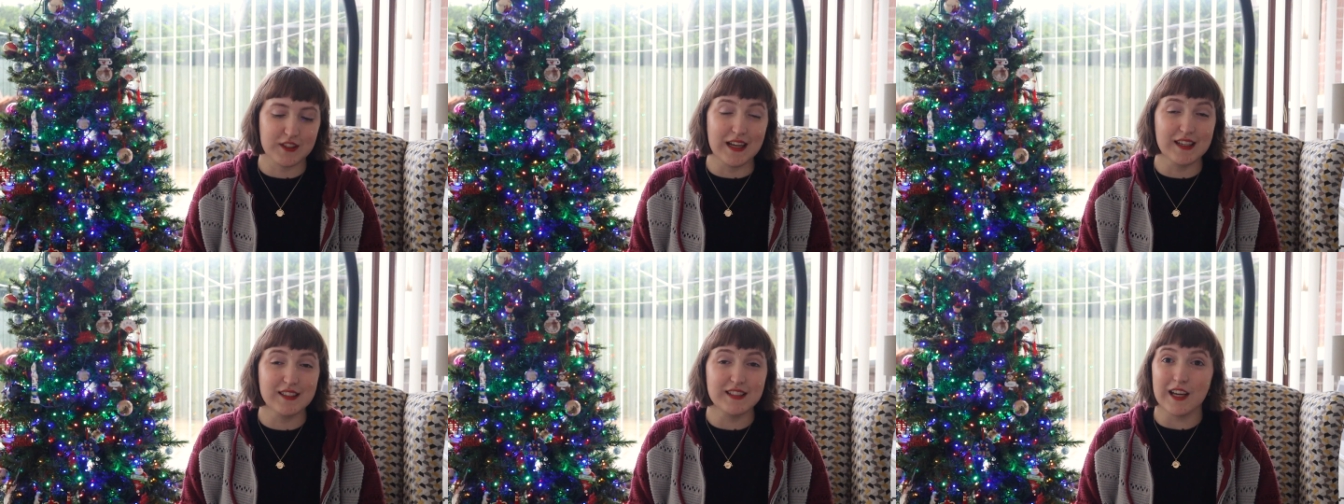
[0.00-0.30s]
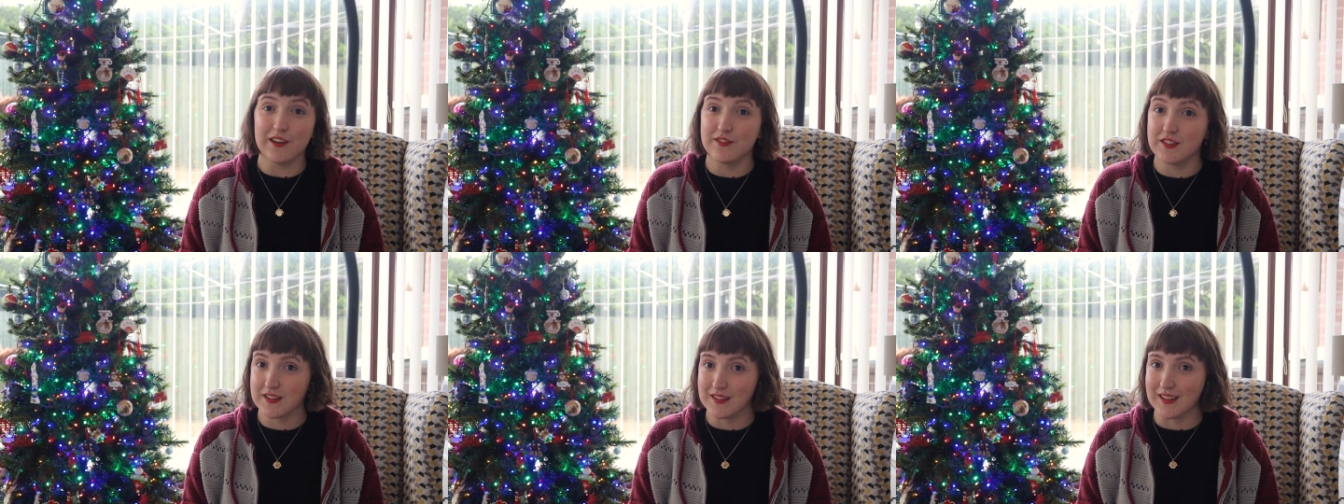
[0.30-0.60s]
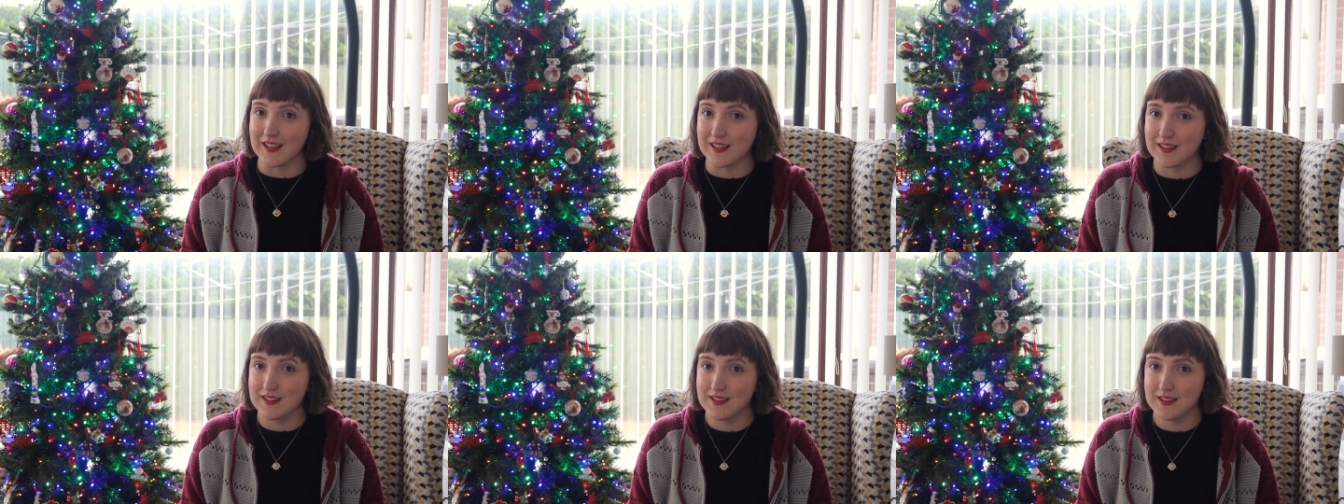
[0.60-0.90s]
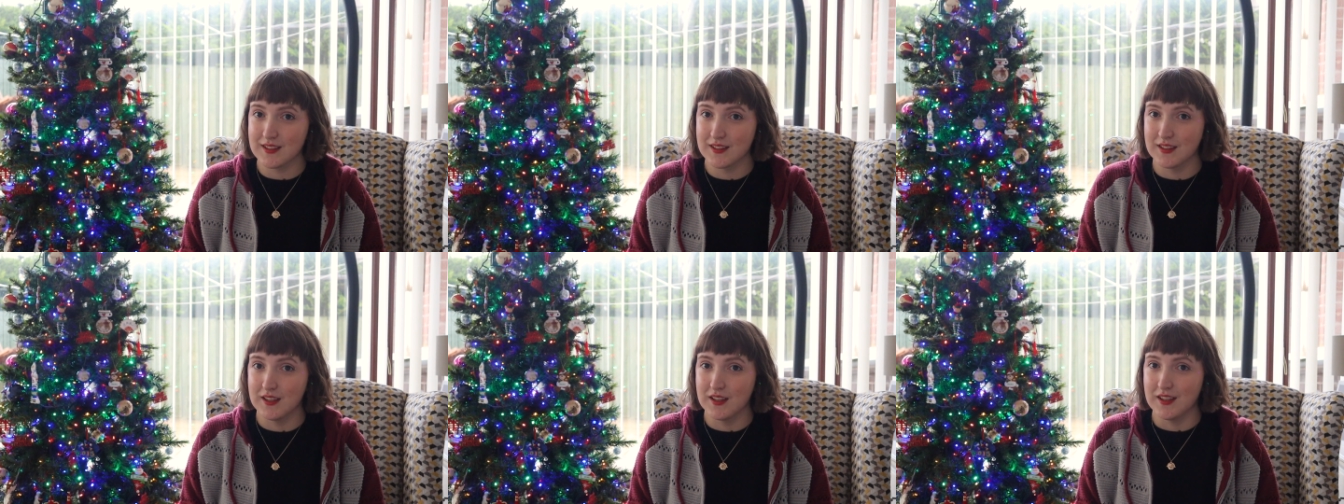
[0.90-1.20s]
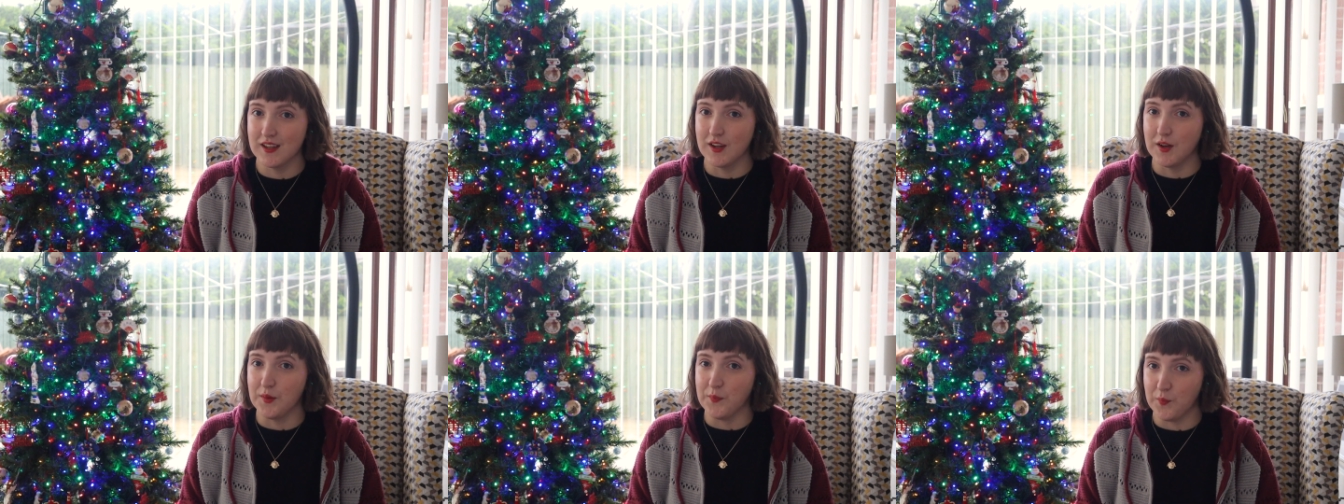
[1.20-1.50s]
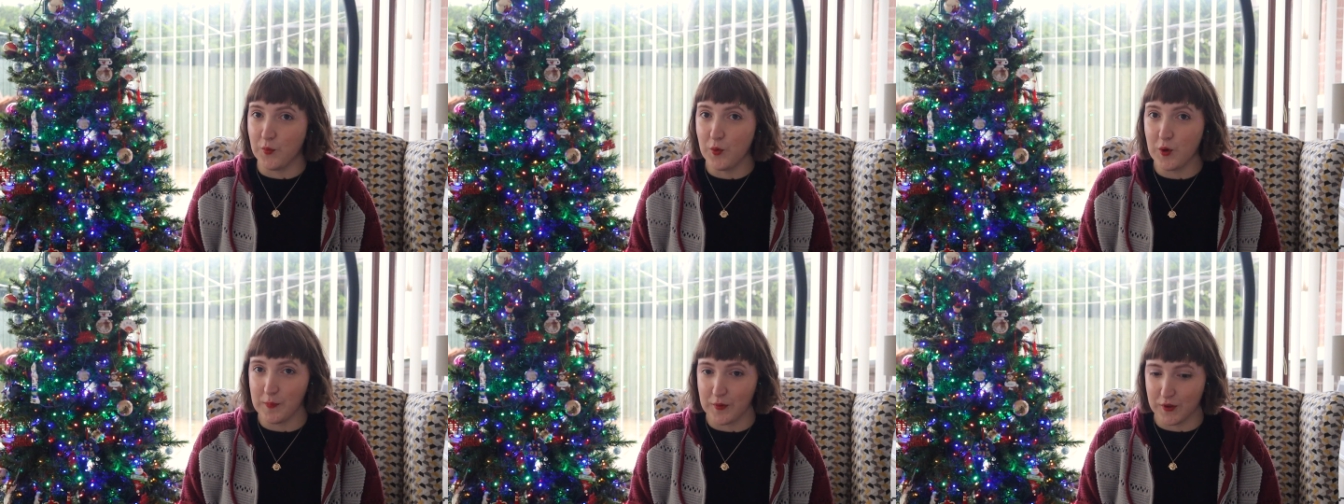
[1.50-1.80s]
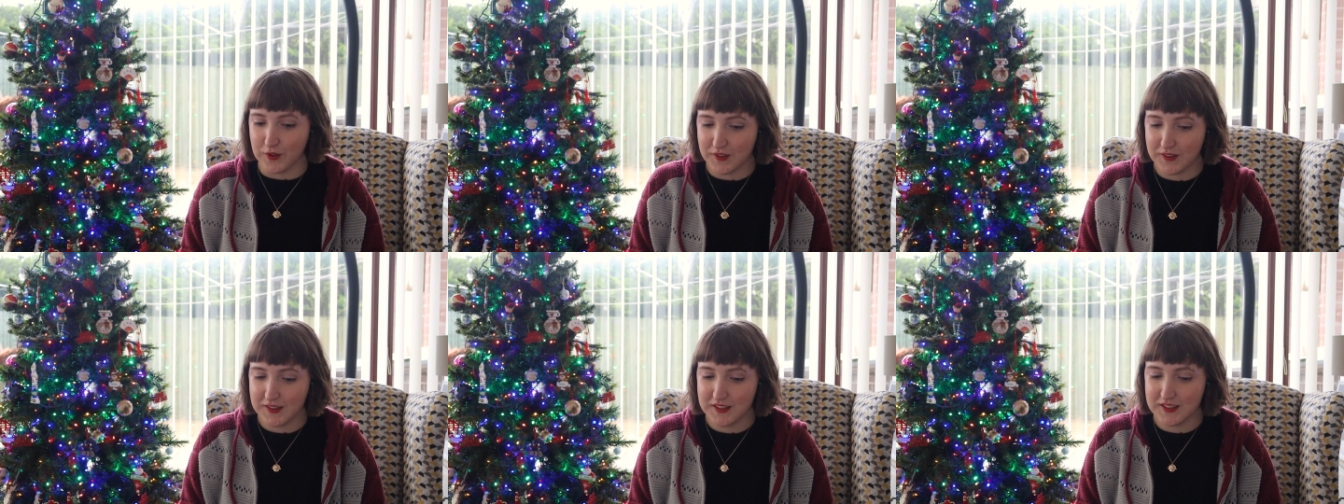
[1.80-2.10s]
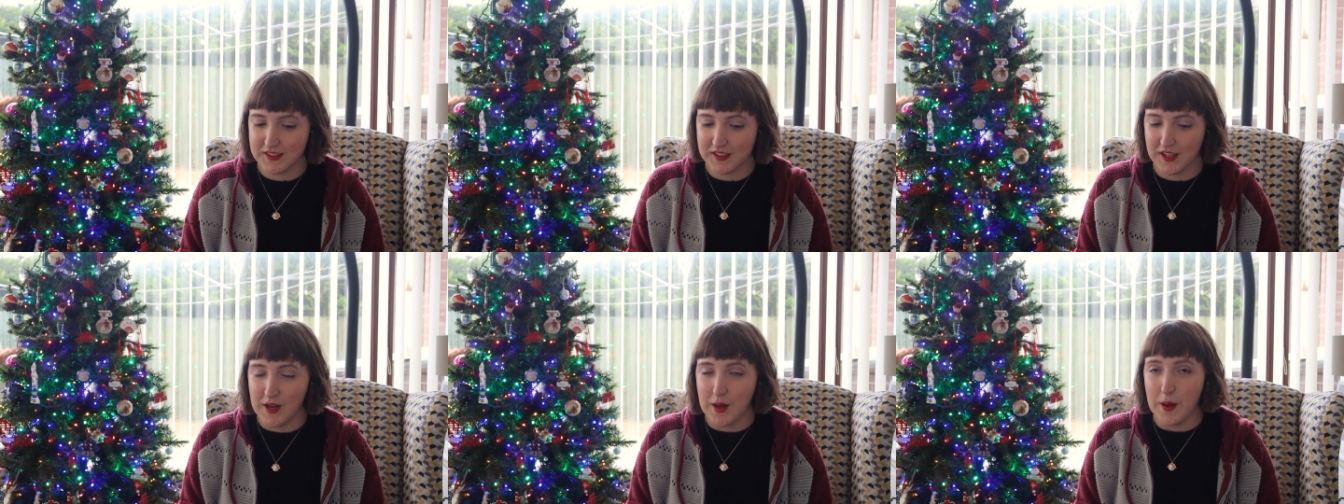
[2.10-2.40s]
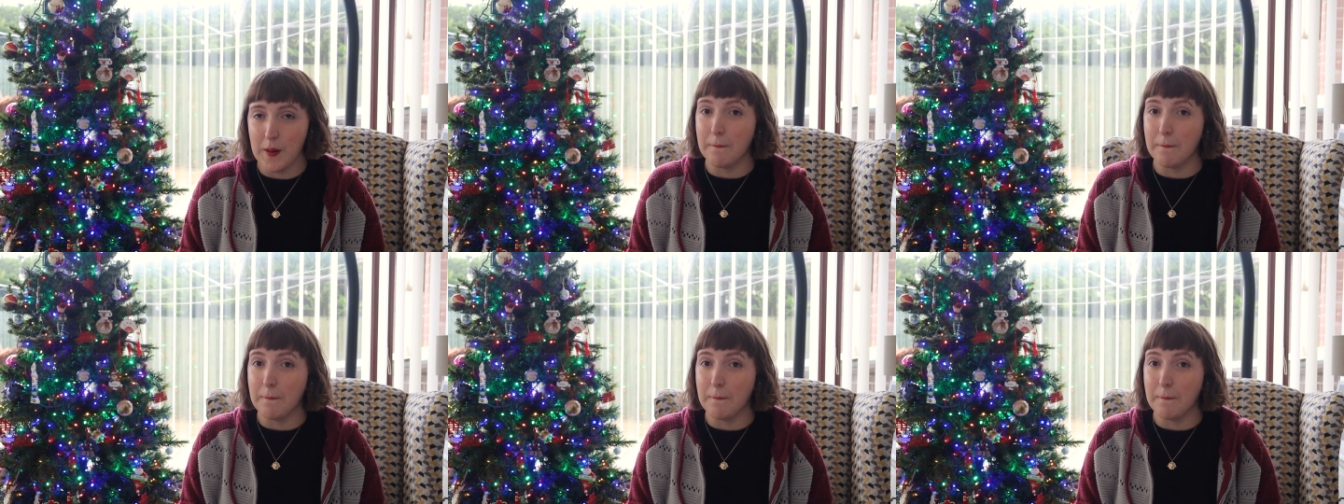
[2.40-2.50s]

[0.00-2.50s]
I actually have 6 more books,